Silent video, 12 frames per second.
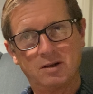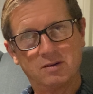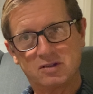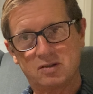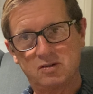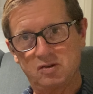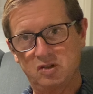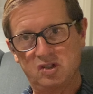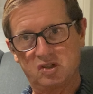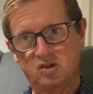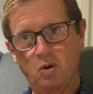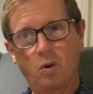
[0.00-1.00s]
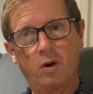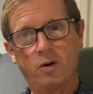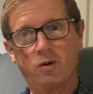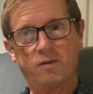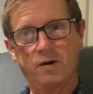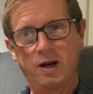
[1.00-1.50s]
soared
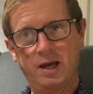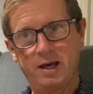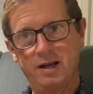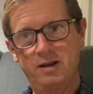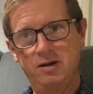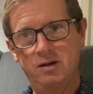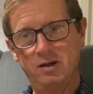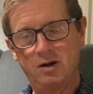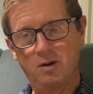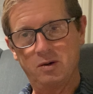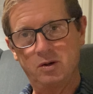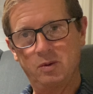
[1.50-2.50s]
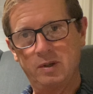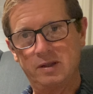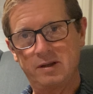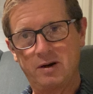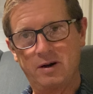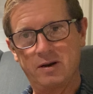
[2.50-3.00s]
overhead, you know, doing
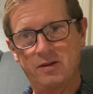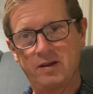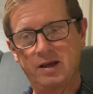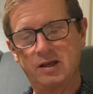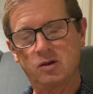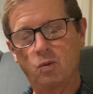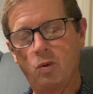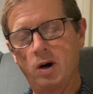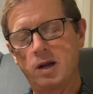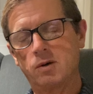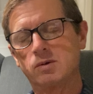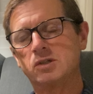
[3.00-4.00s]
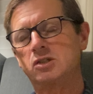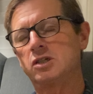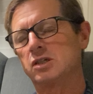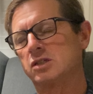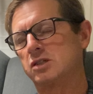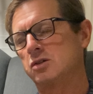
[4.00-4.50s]
their thing. And the water was
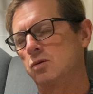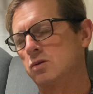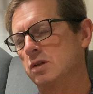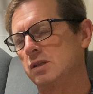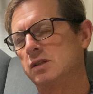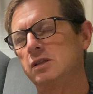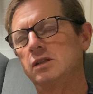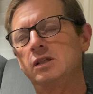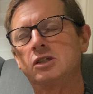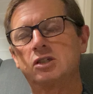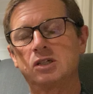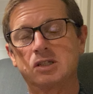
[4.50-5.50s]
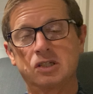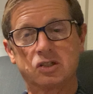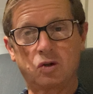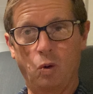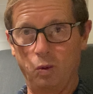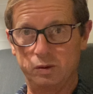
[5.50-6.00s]
just so delicious. It's
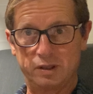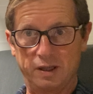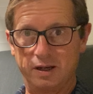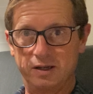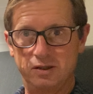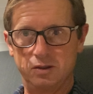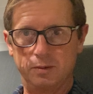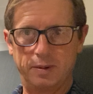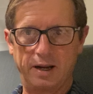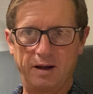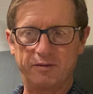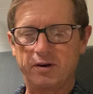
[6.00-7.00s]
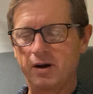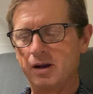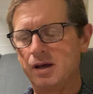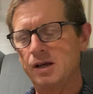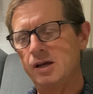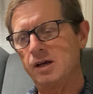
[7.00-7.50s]
cold to get into, but after
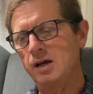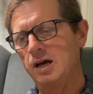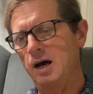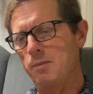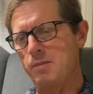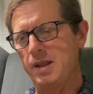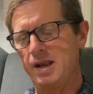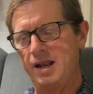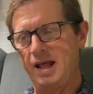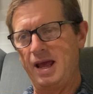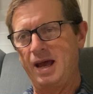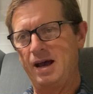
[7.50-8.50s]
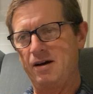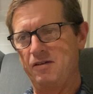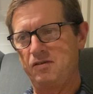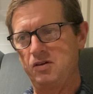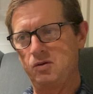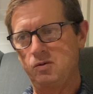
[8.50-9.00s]
a minute and a
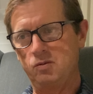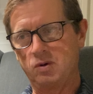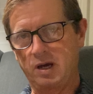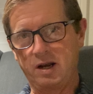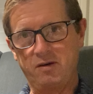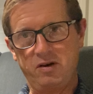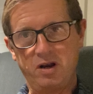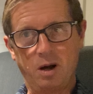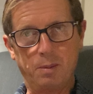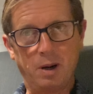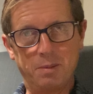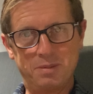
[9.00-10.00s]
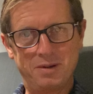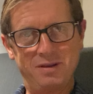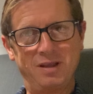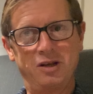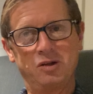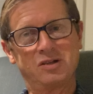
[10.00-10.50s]
half, you kind of numb up, and
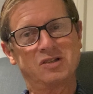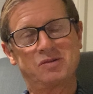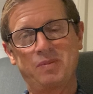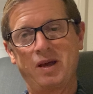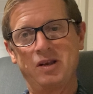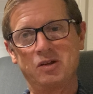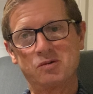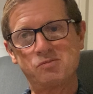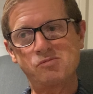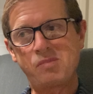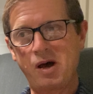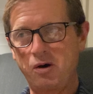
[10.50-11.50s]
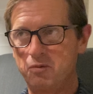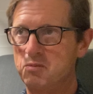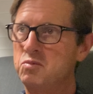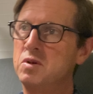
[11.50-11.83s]
then you could spend about